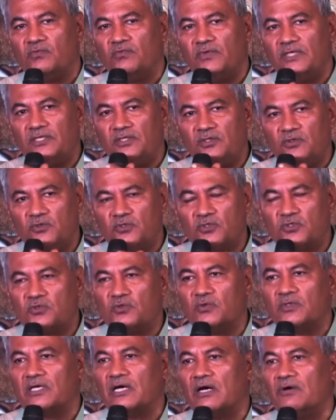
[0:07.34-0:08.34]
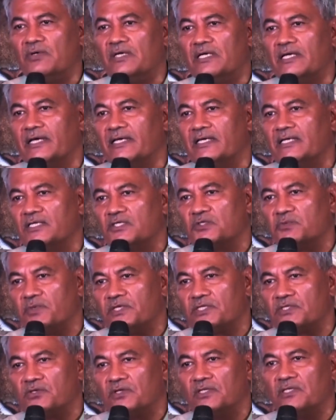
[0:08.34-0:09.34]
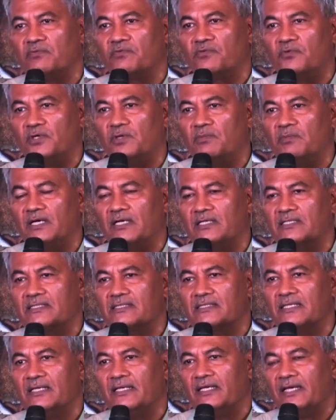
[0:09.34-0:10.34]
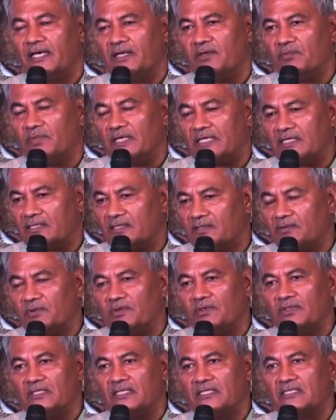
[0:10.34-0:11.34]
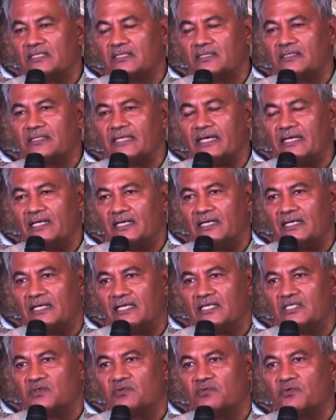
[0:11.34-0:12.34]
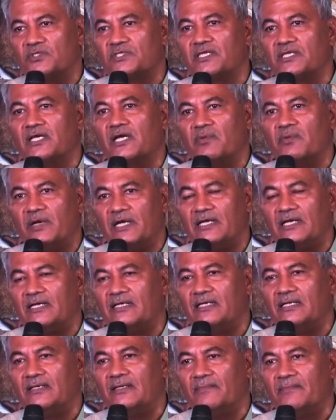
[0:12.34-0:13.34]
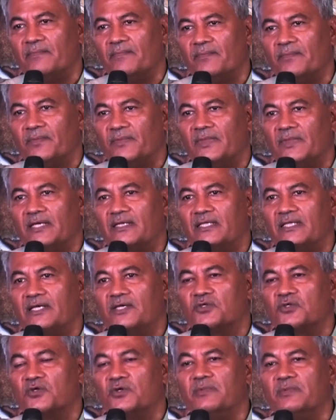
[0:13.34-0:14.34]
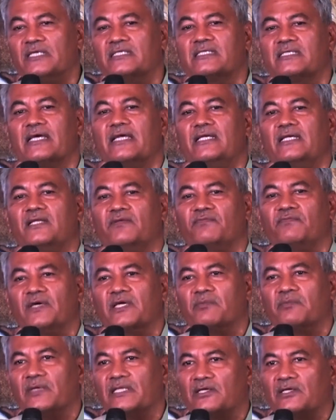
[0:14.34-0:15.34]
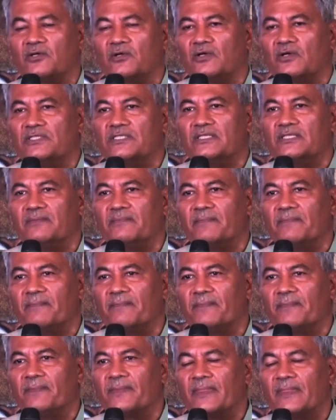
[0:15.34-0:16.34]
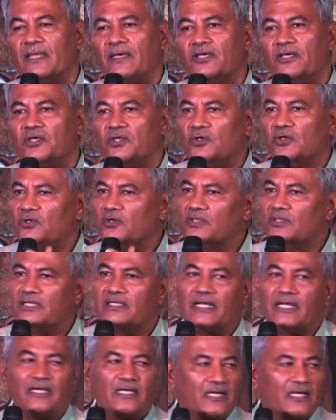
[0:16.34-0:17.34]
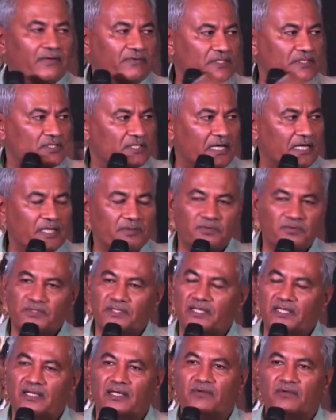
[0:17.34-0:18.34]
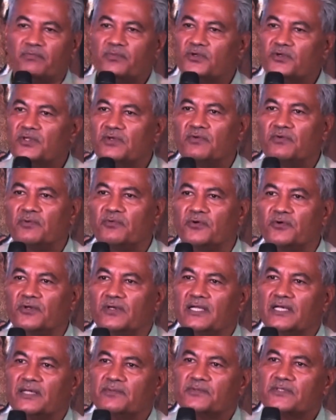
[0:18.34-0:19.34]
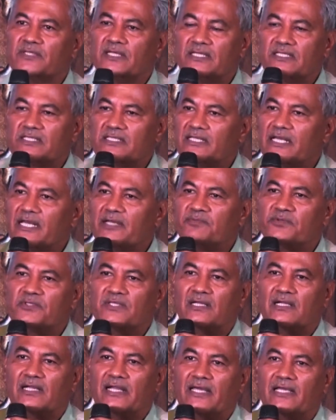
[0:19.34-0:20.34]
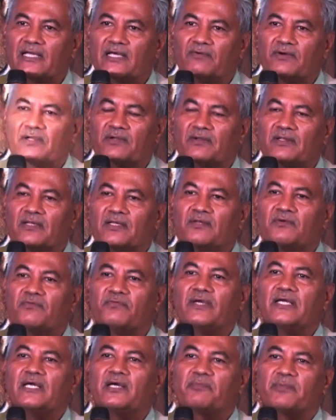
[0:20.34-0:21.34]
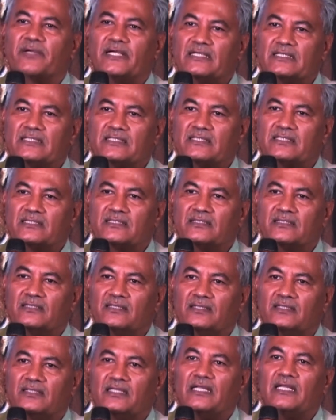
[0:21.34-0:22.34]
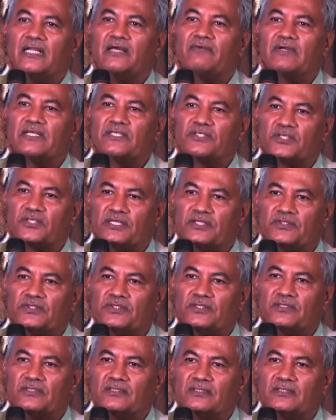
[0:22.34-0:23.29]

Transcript: we used to count tigers based on the food marks, and but this tiger task force recommended that there should be a scientific methodology. You know the tiger has stripes, there are beautiful photographs, and stripes are like our fingerprints. They never change.